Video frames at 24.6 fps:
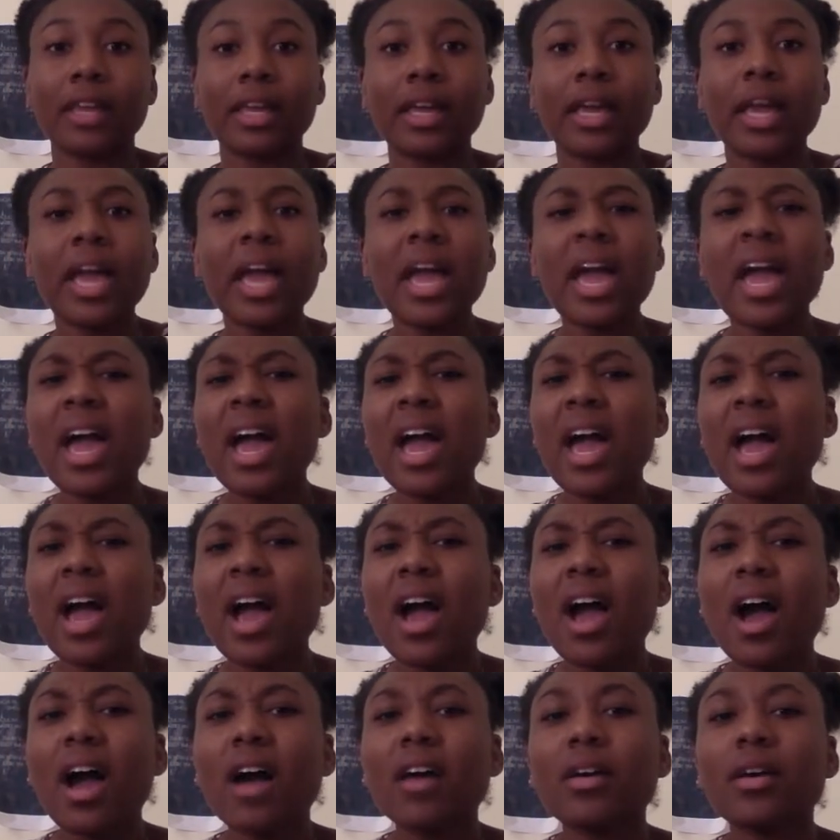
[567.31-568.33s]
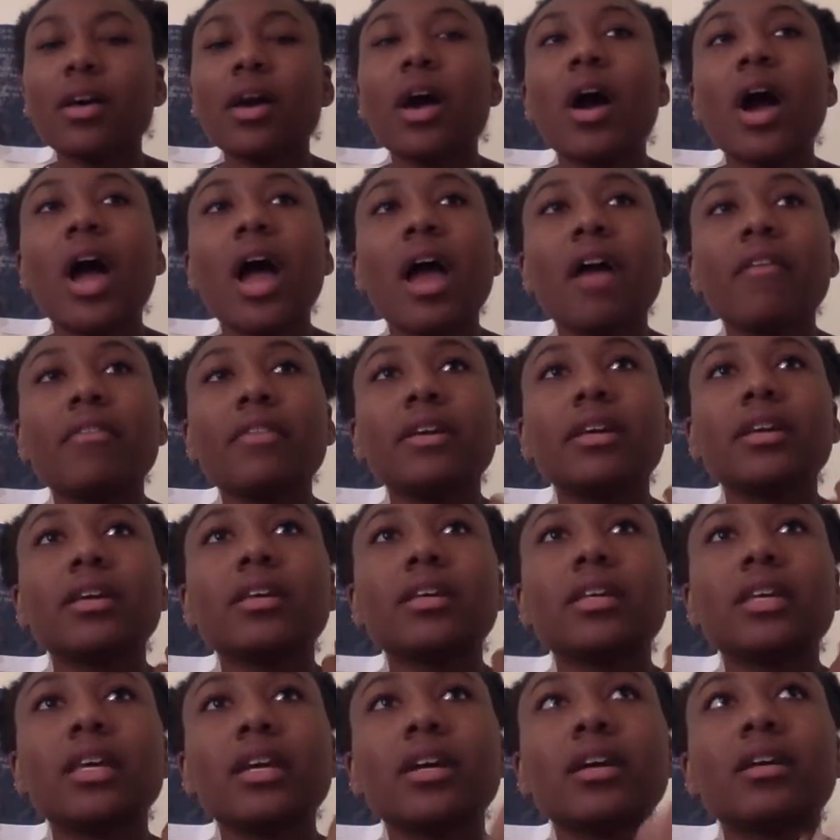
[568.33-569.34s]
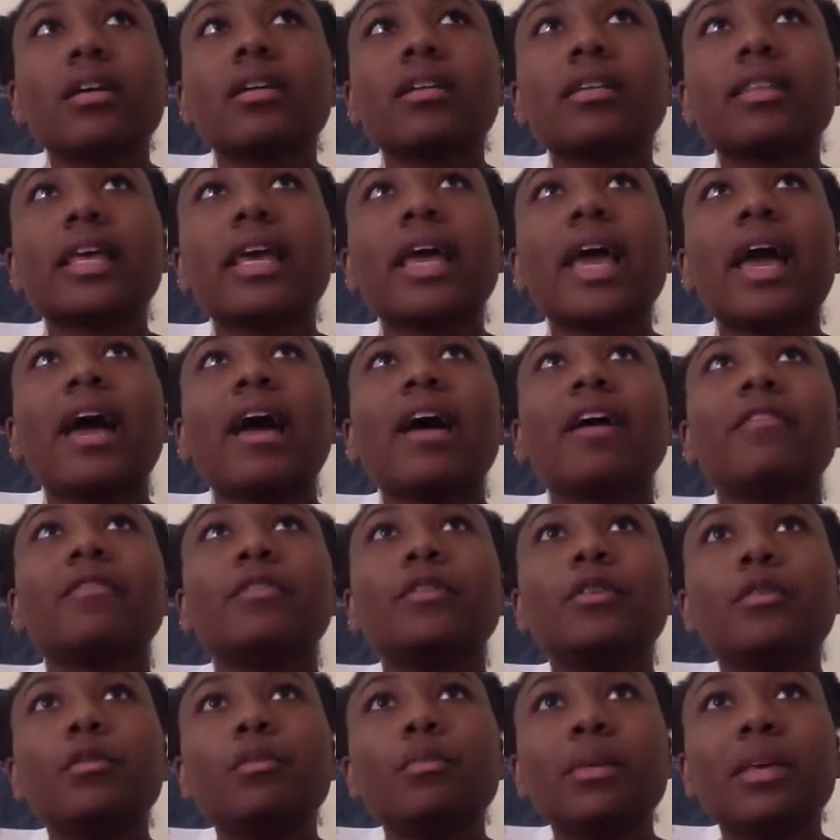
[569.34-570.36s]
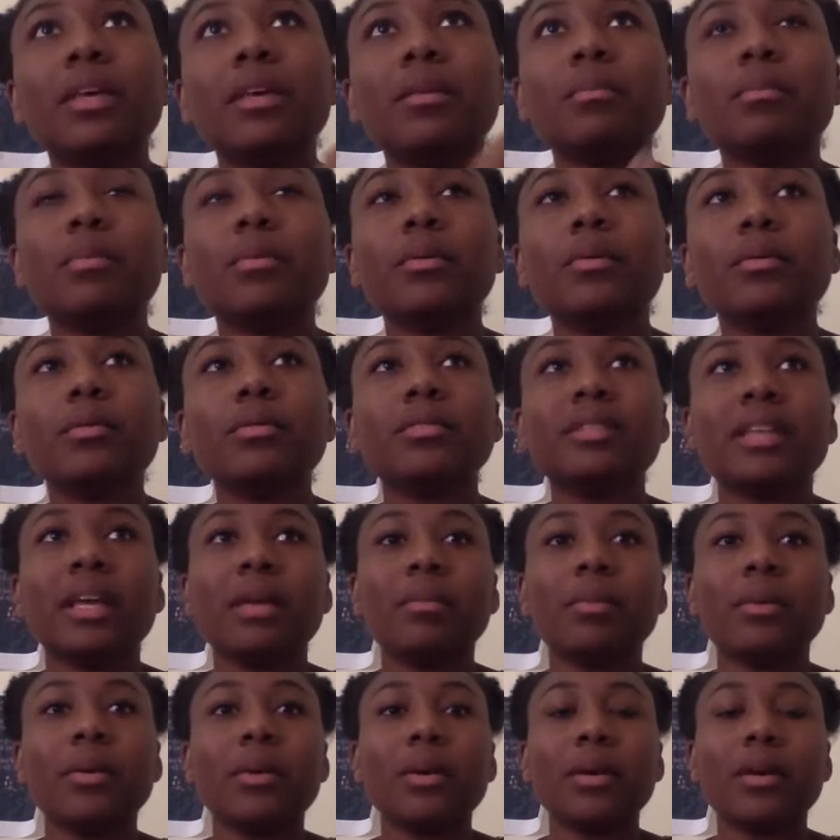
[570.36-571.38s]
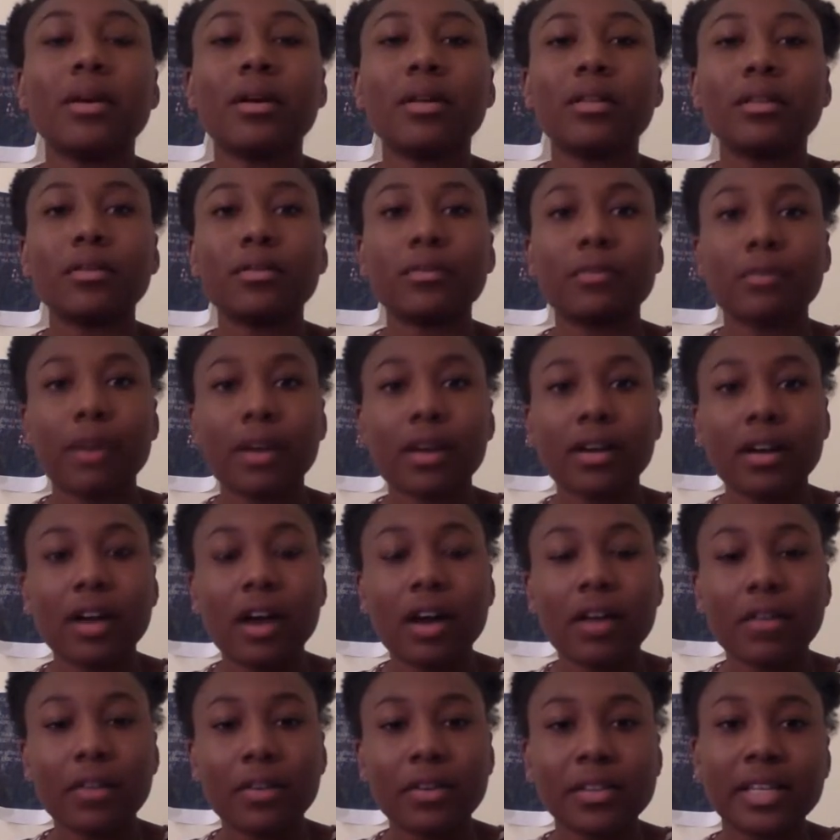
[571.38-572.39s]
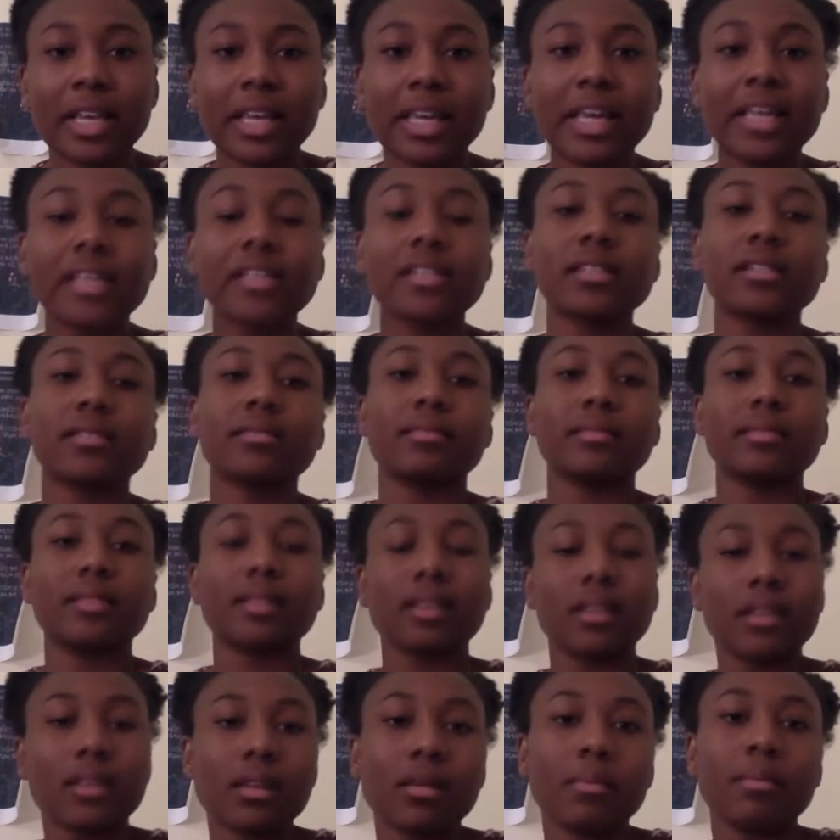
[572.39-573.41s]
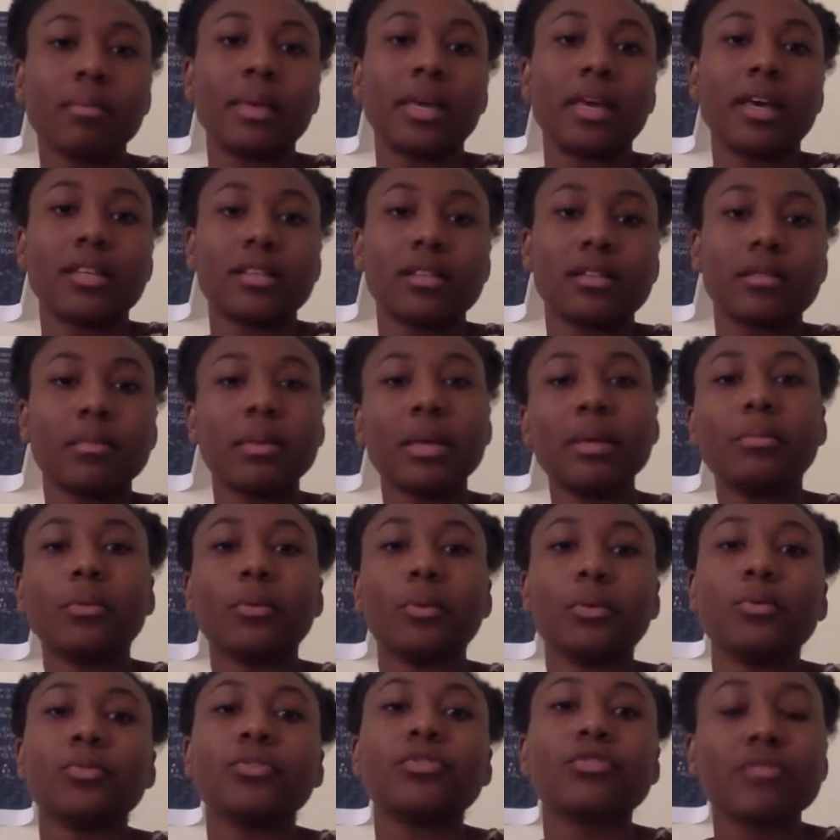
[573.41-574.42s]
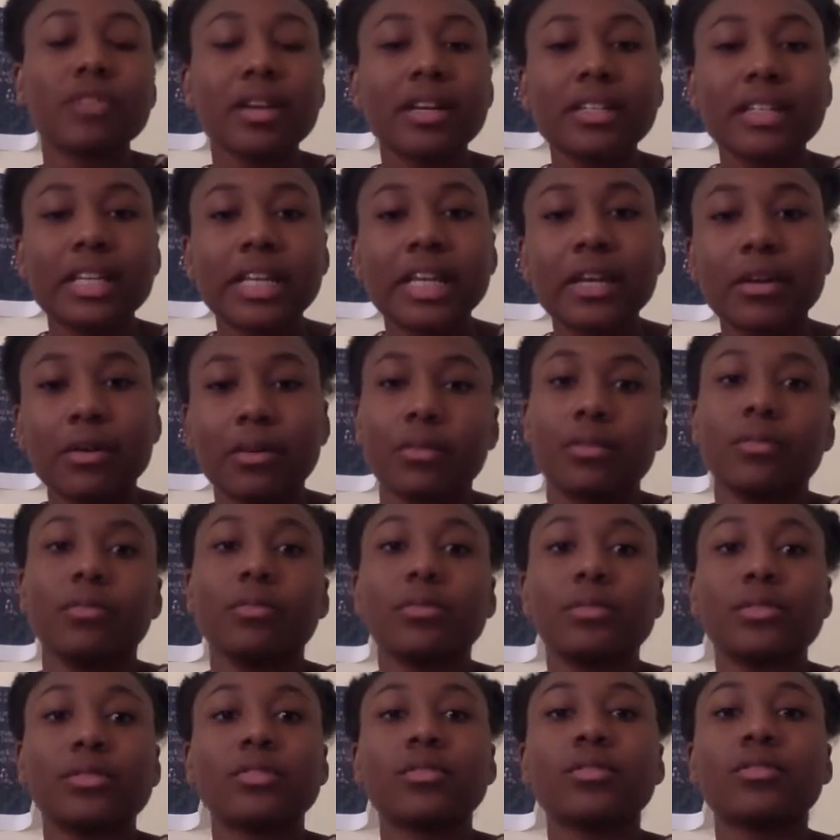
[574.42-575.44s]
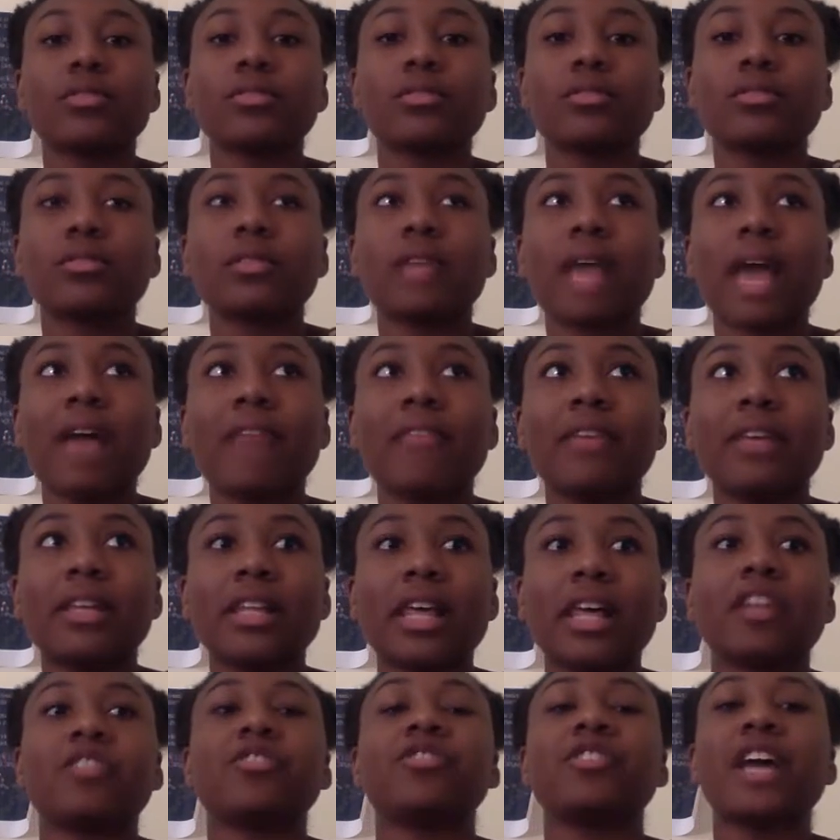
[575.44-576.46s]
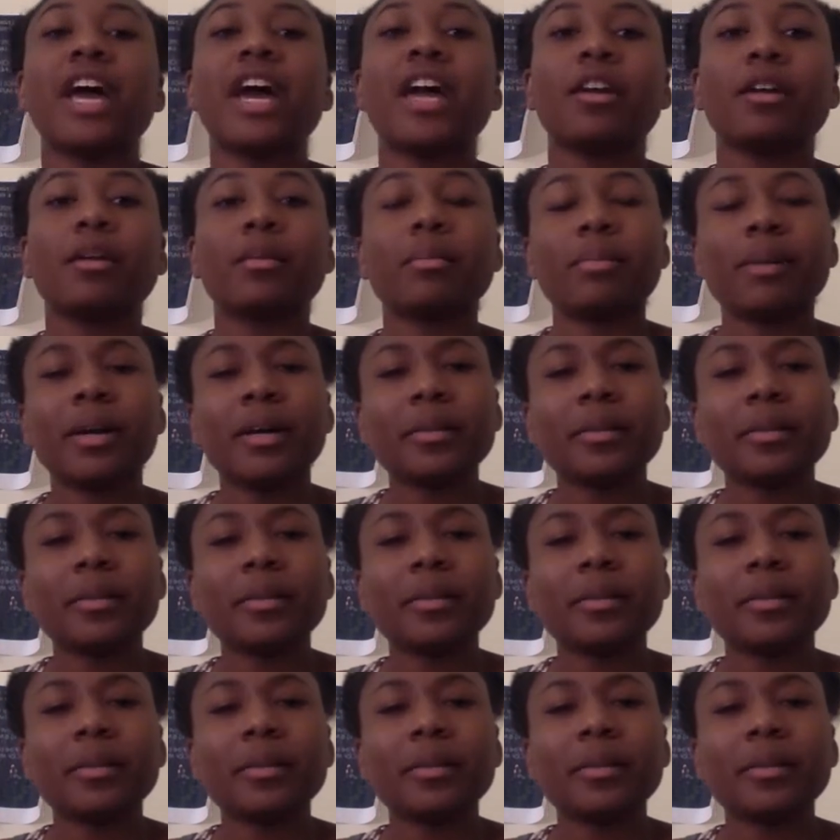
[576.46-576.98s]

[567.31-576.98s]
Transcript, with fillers: Like, every year they have new people debuting on the front covers, I guess because of people who's trending or who's having a lot of chatter.